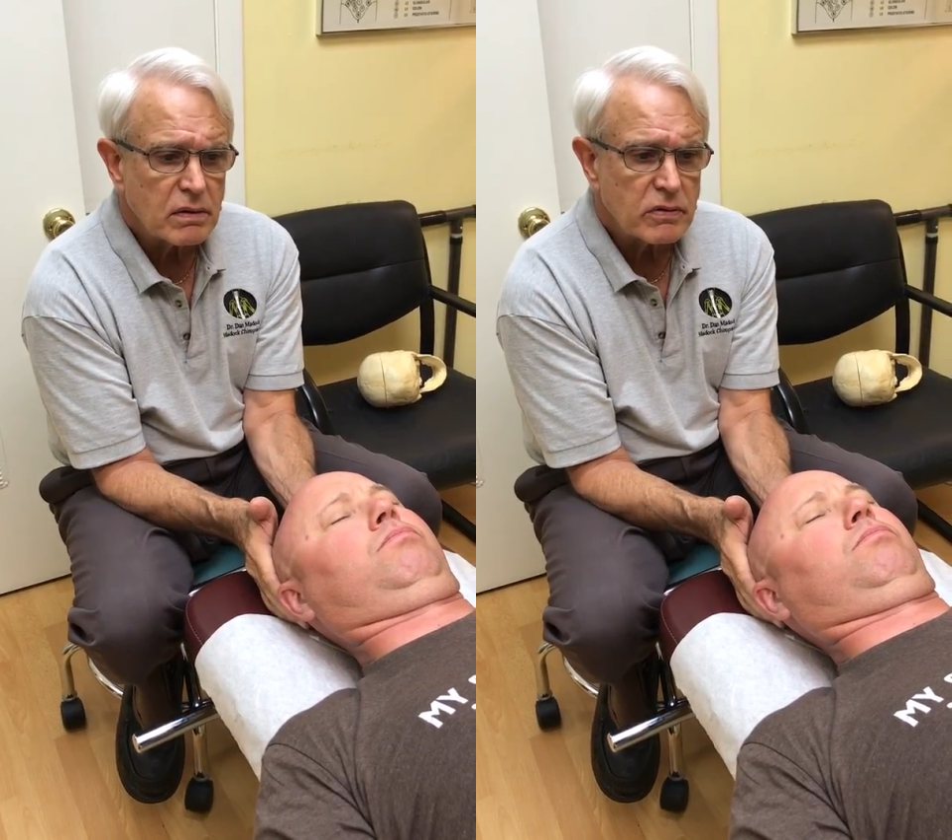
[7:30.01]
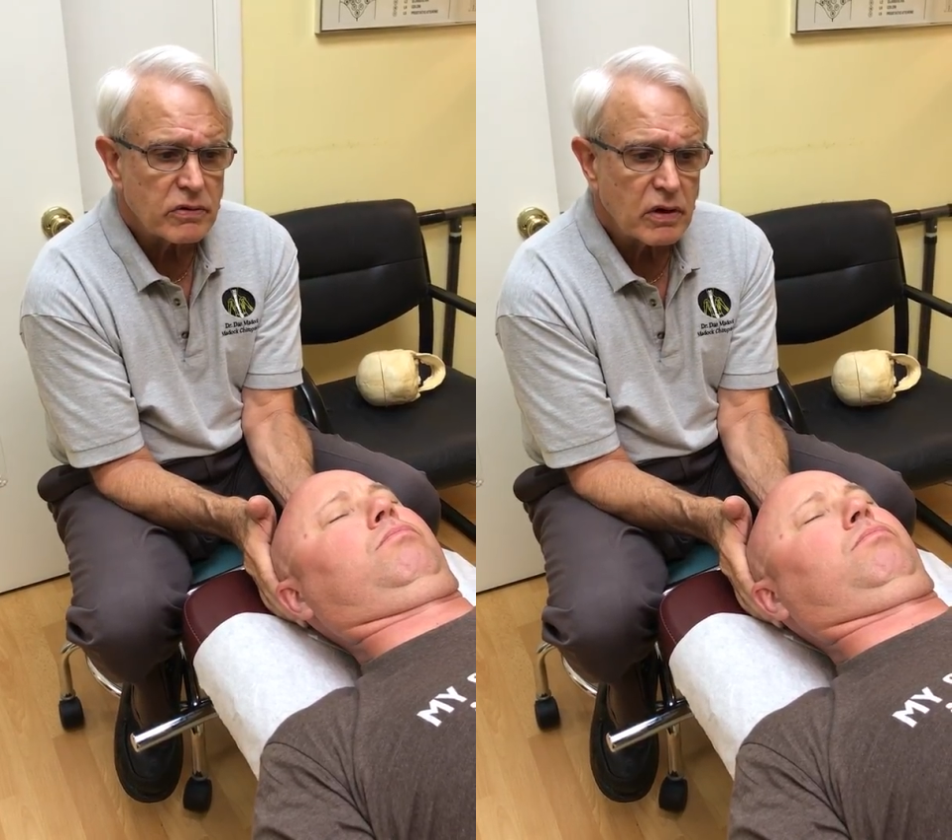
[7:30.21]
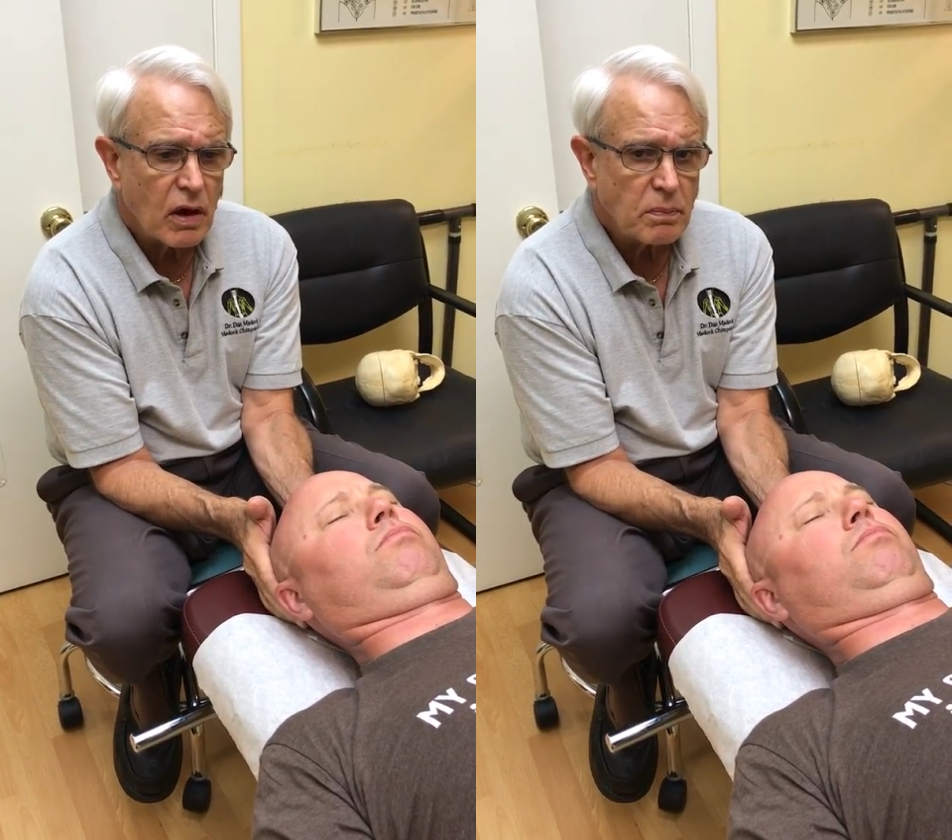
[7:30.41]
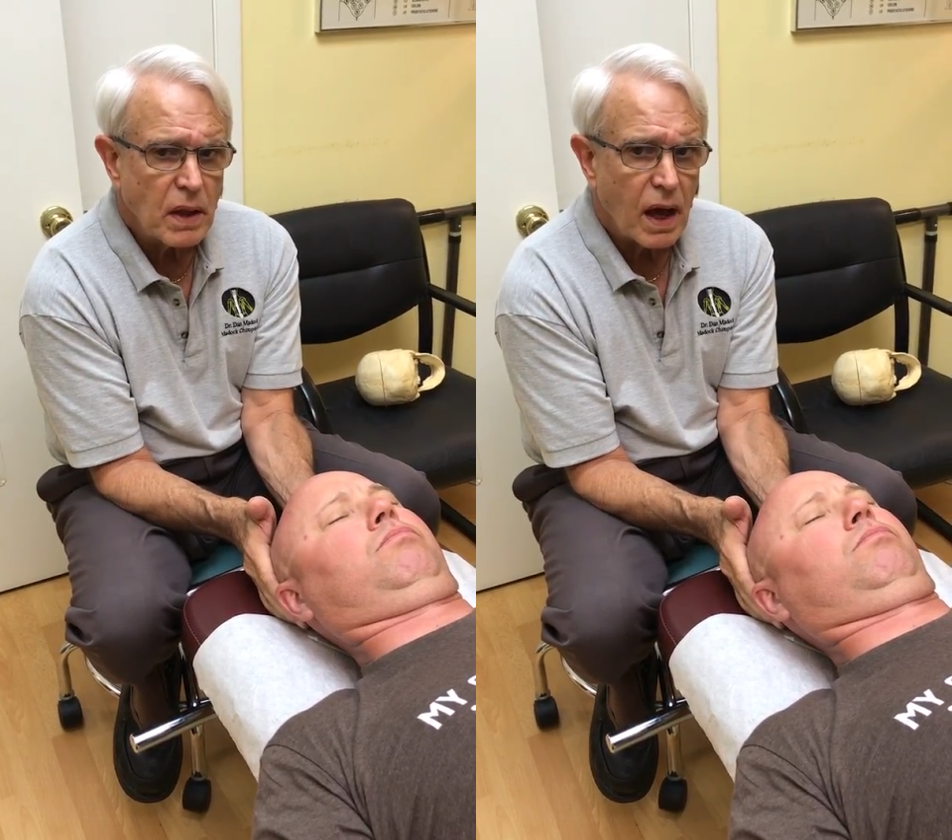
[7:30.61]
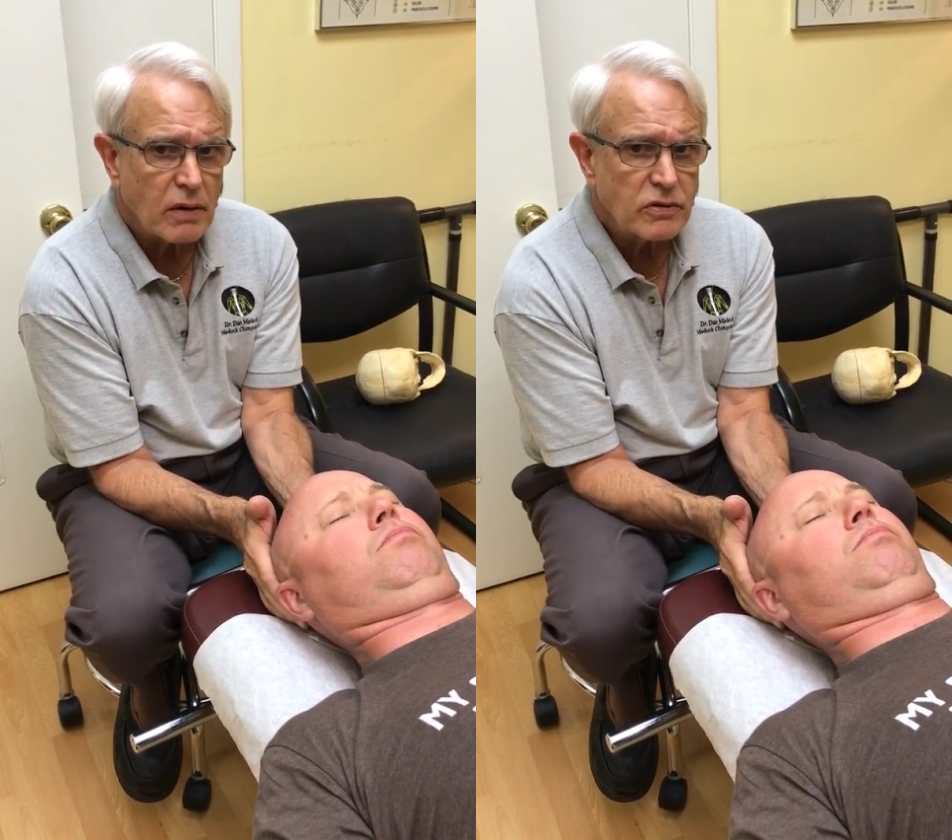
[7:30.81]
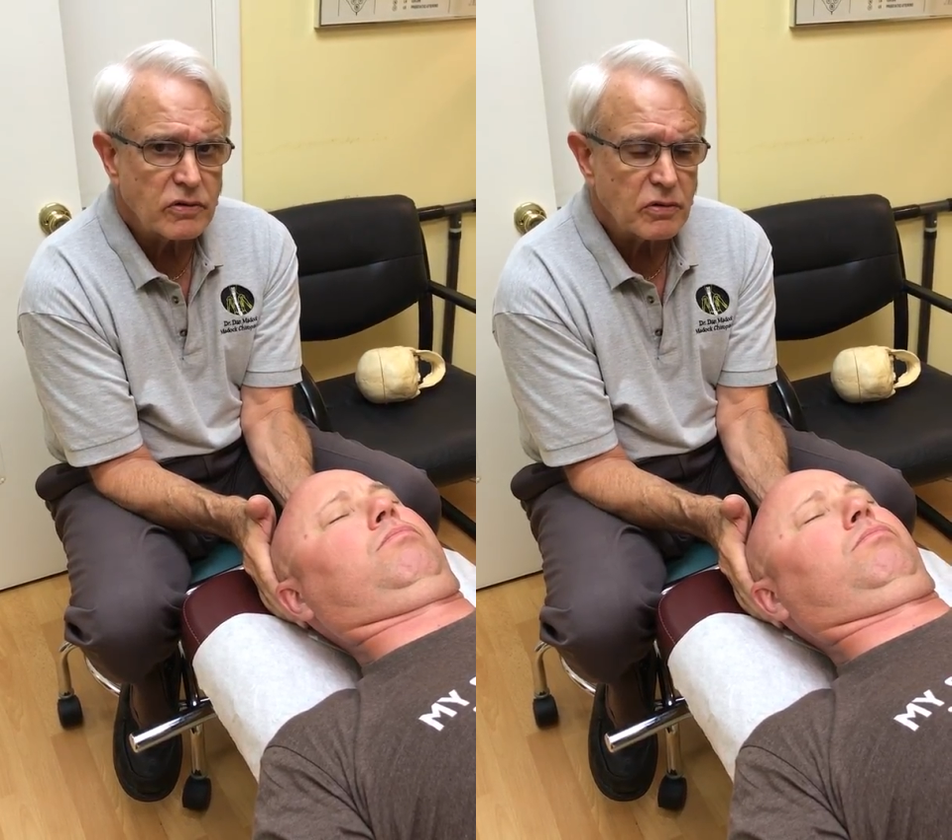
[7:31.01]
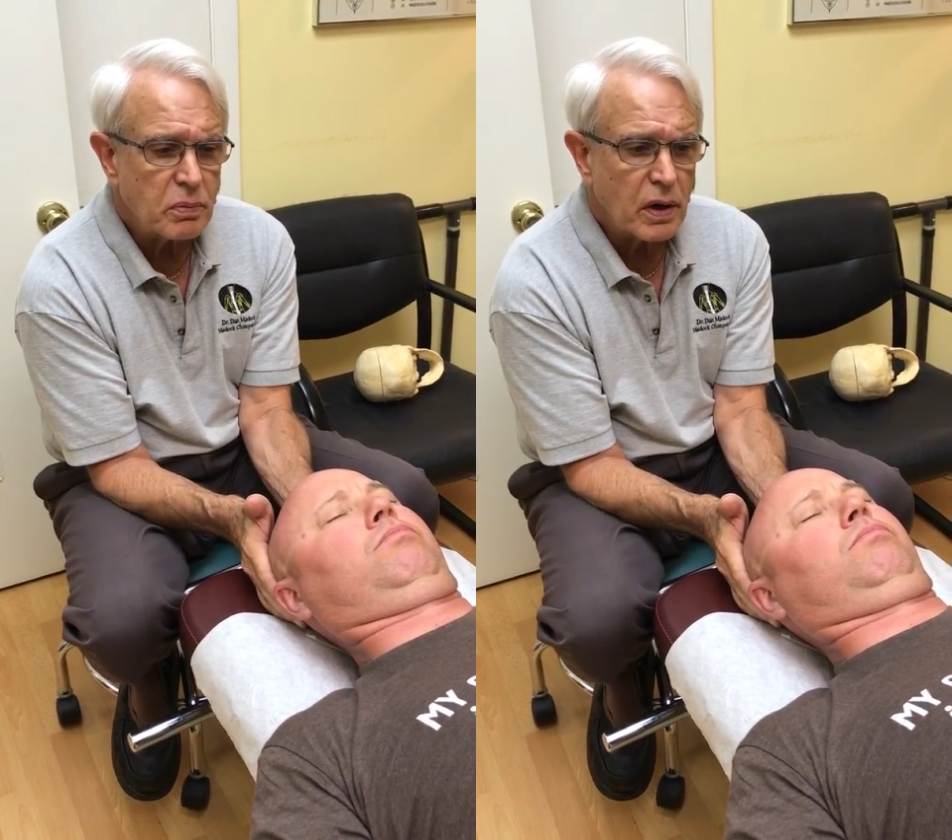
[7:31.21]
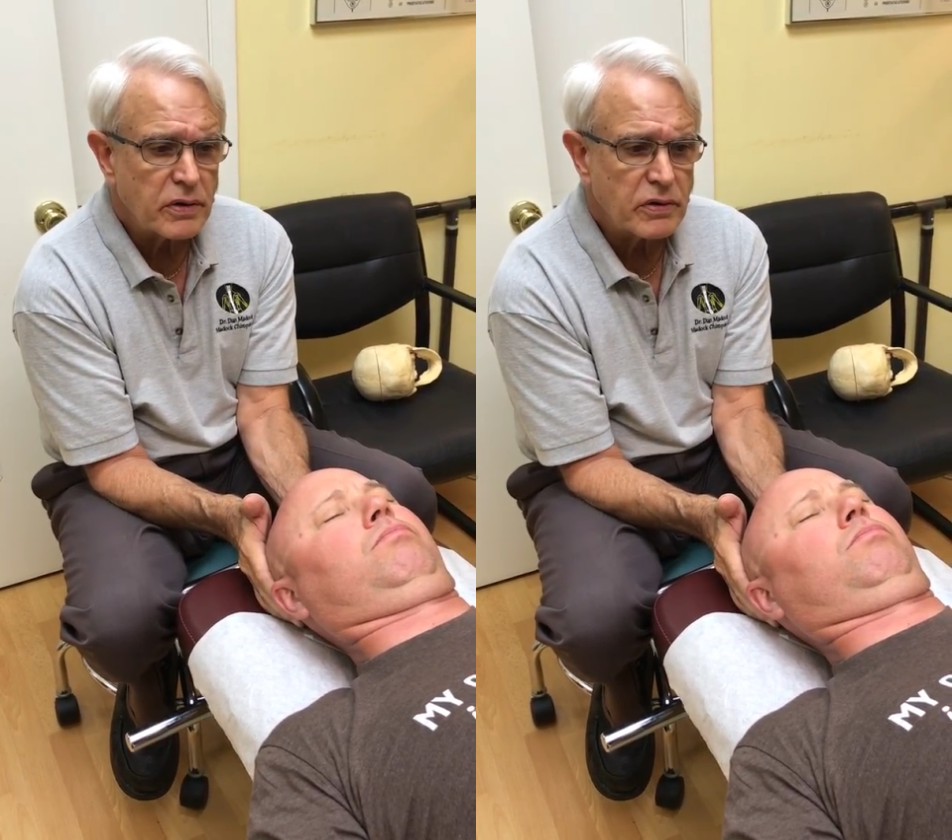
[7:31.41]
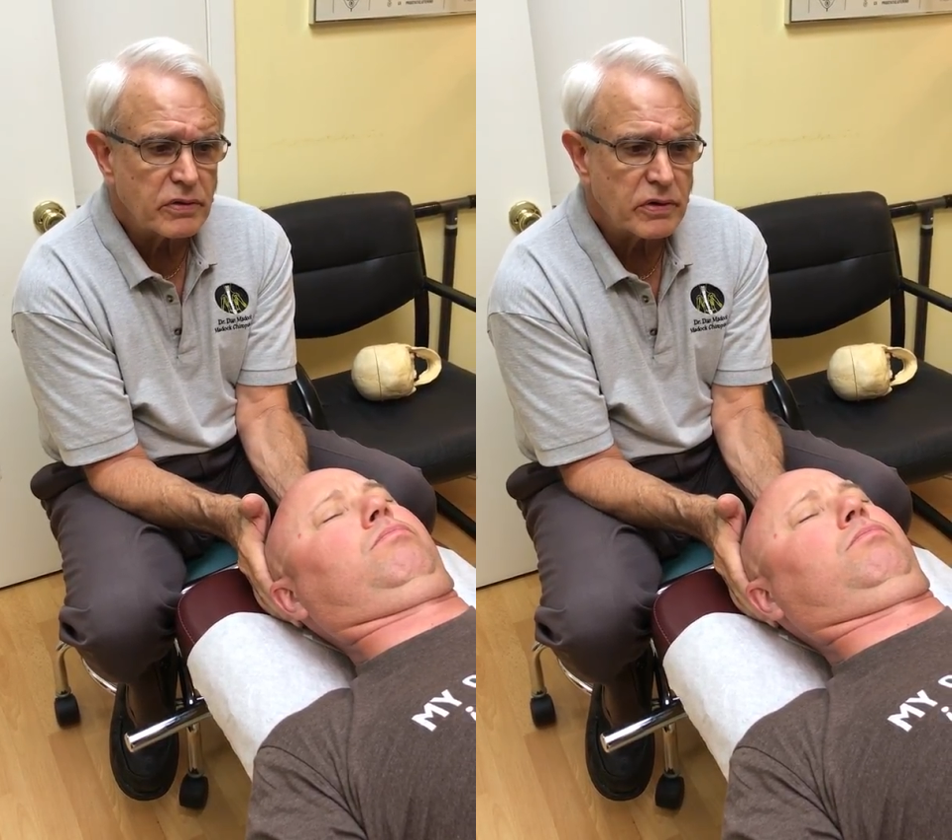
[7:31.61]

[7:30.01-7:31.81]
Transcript: just a couple ounces of pressure,